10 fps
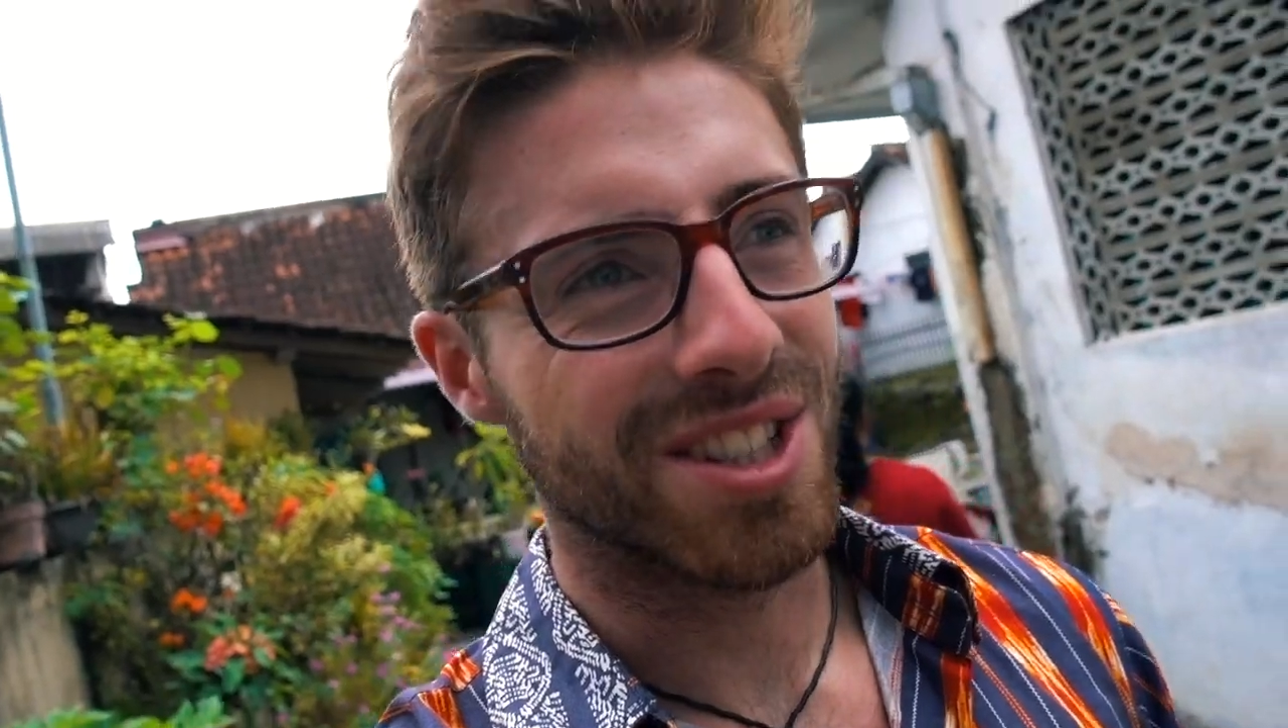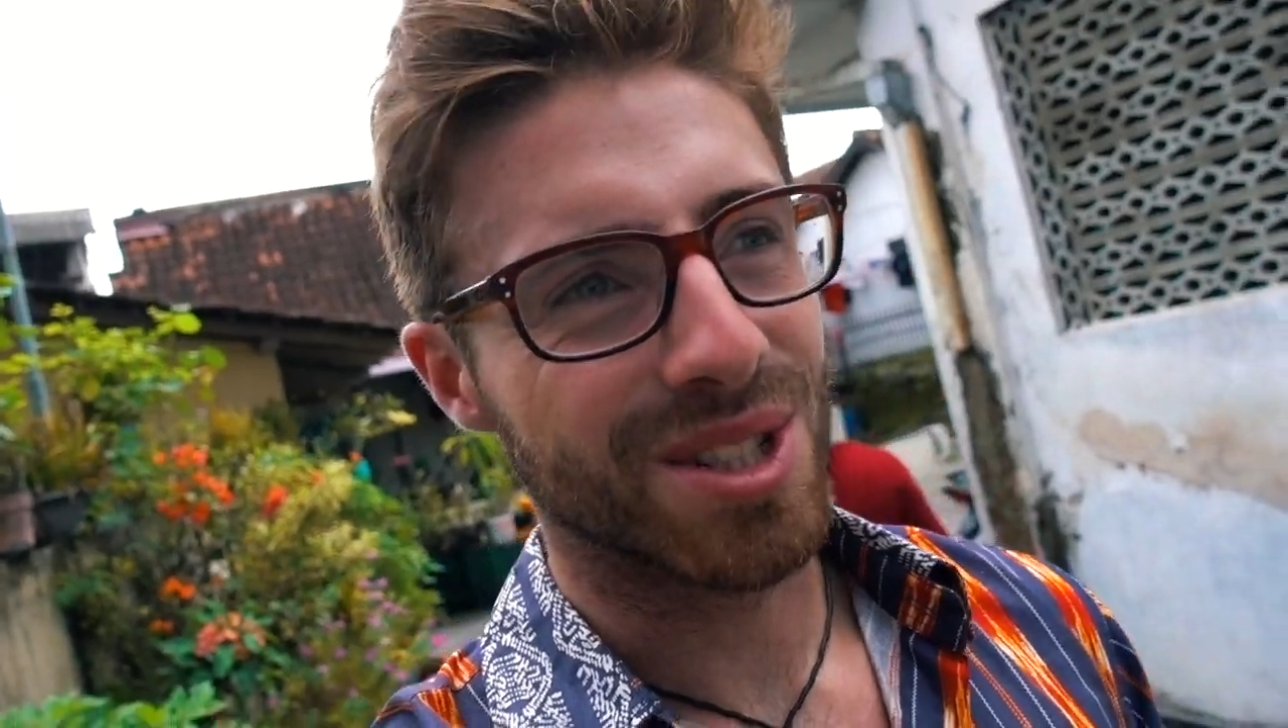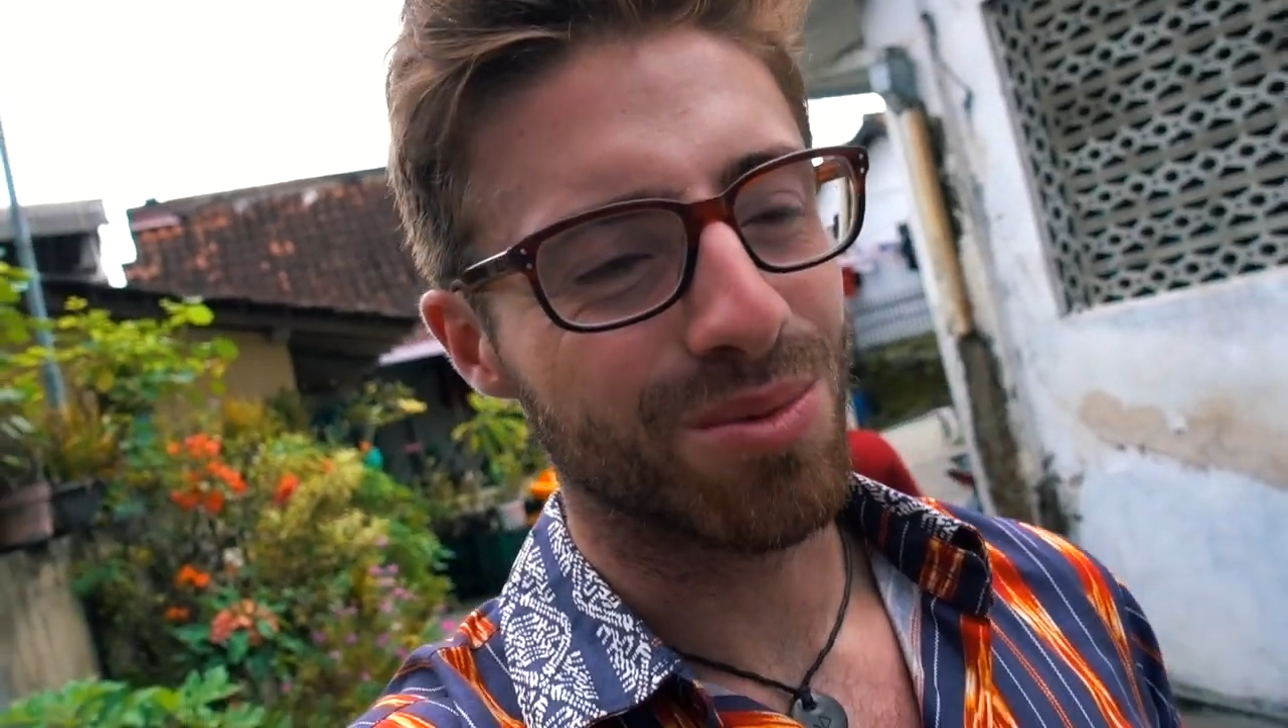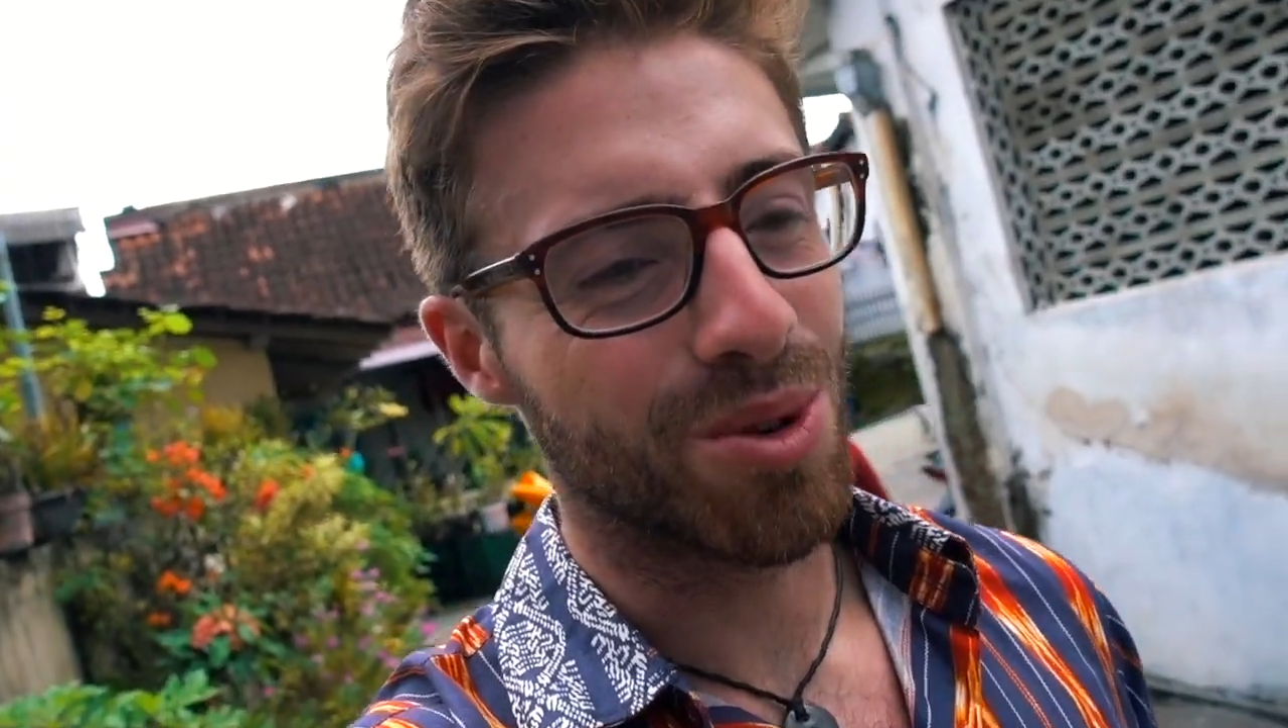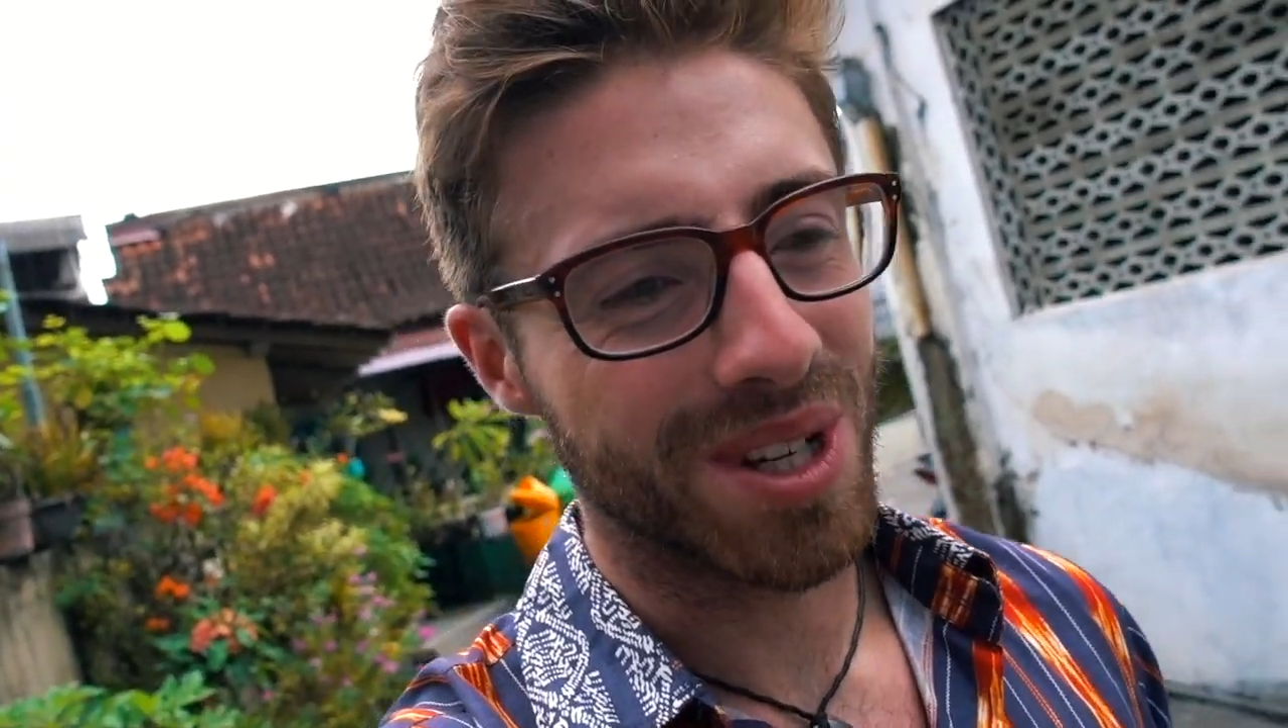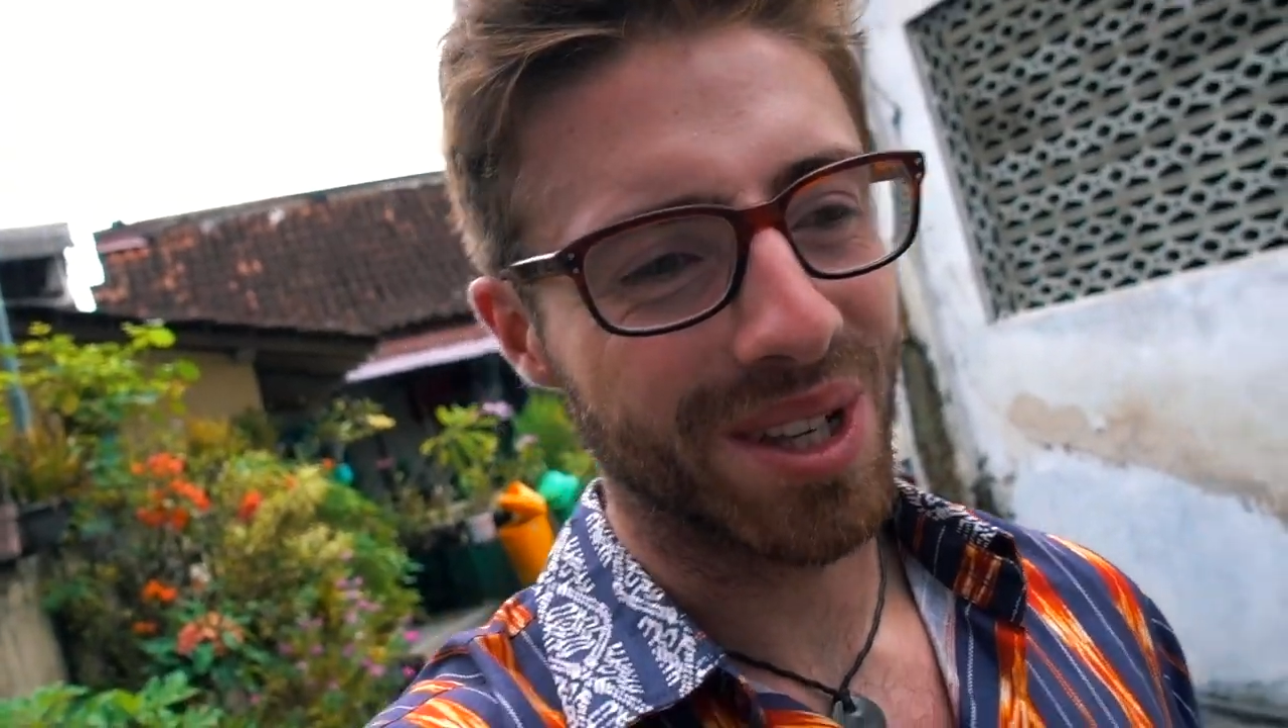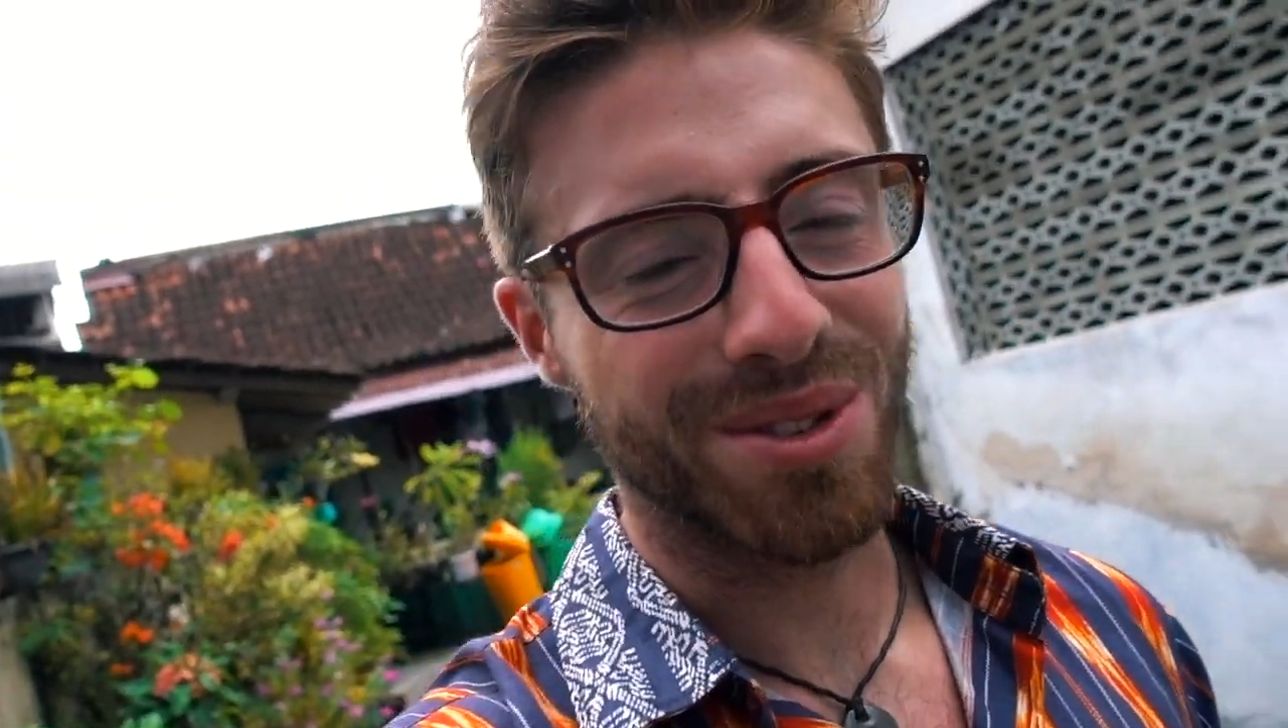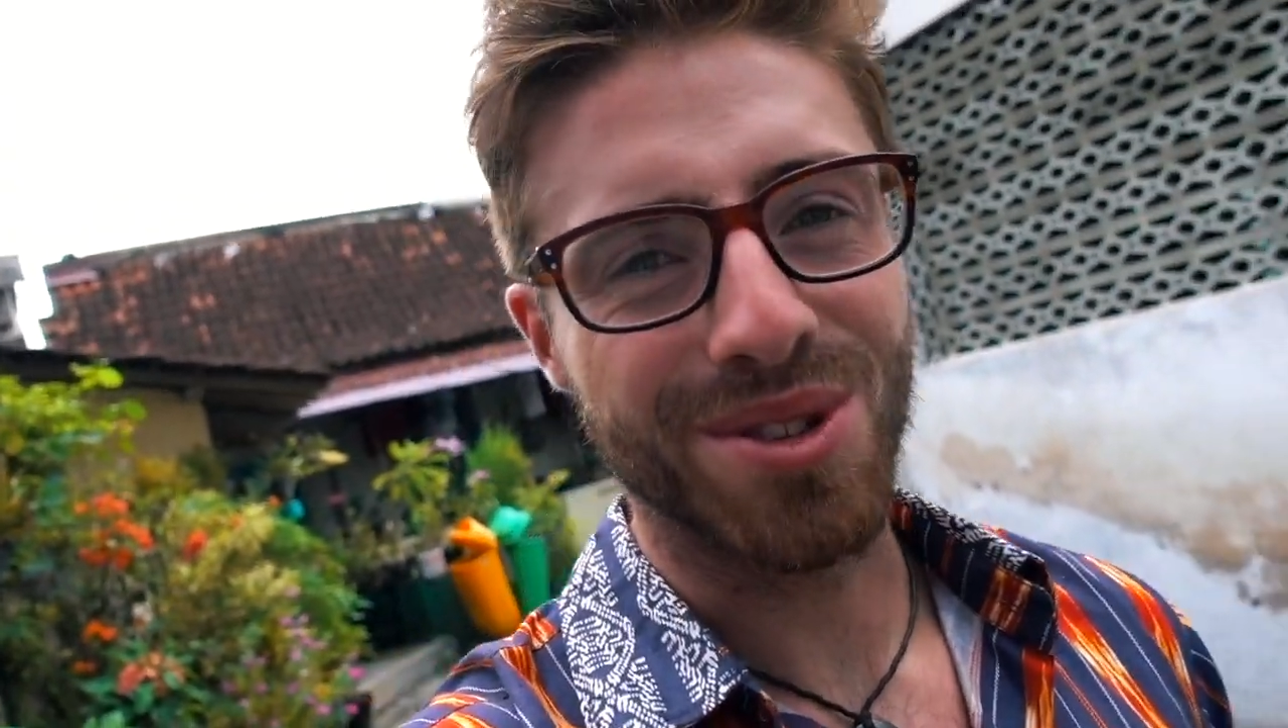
Just walking